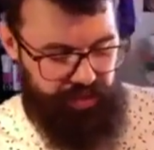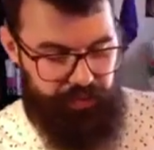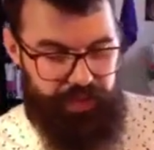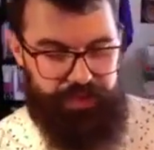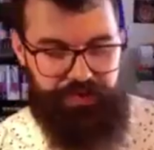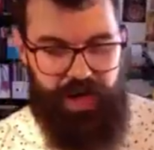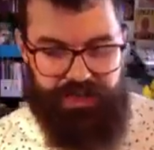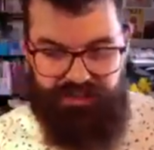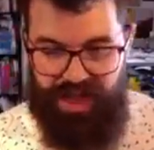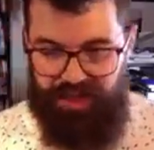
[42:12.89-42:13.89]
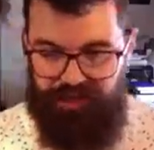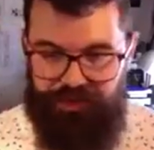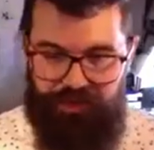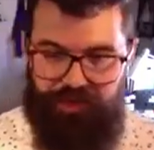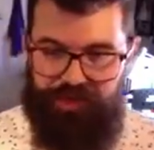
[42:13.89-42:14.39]
We're going to draw this magical
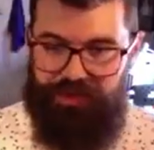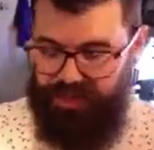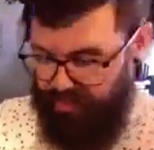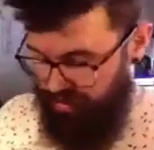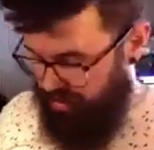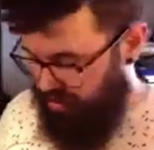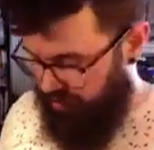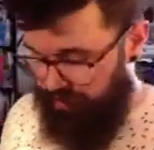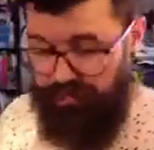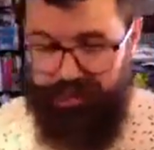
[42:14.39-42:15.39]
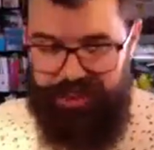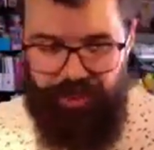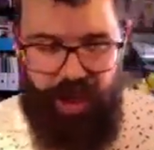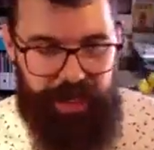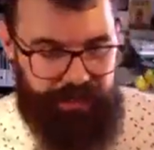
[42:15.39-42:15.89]
future using free
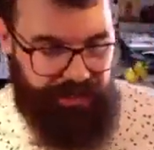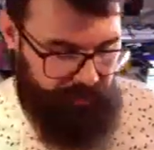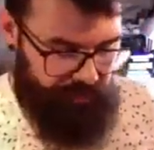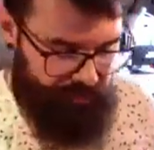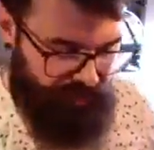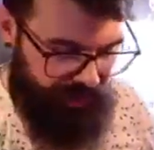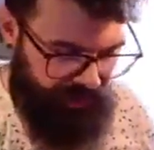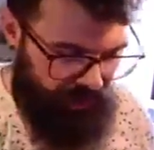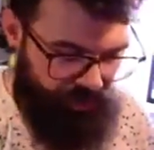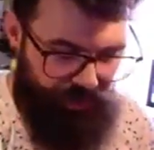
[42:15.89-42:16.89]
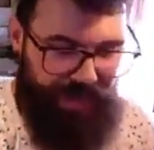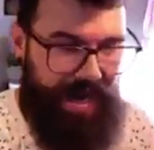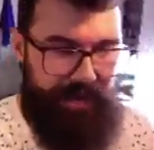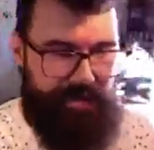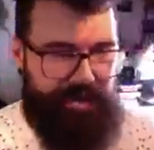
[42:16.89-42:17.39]
drawing, so we're just going to
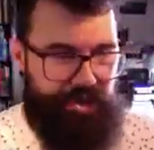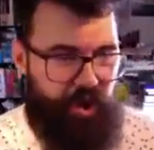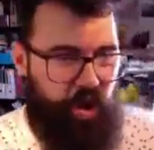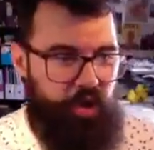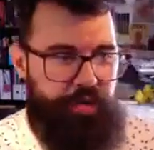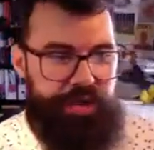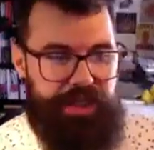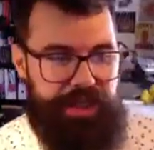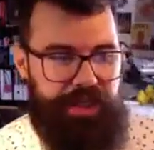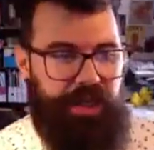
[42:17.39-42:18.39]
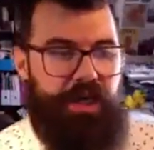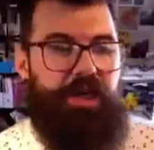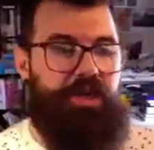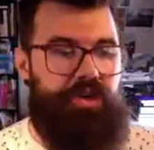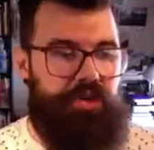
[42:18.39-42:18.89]
create. We're just going to openly
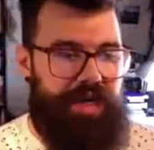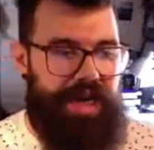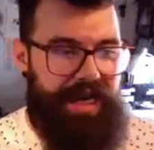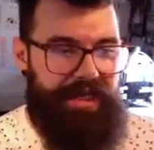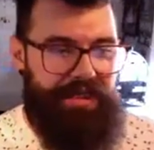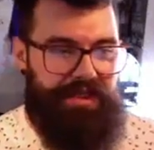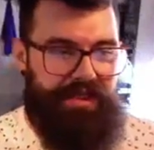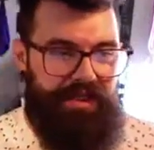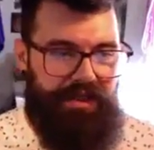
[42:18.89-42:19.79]
create.